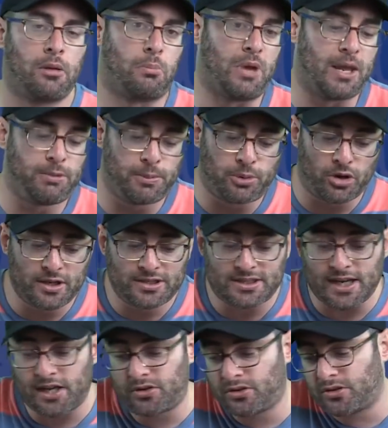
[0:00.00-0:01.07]
Maybe Bernie
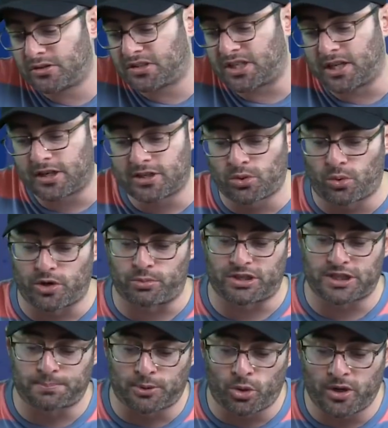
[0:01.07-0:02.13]
Sanders, he doesn't want to
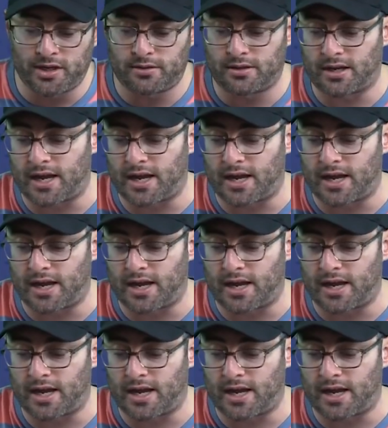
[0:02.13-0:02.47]
exploit.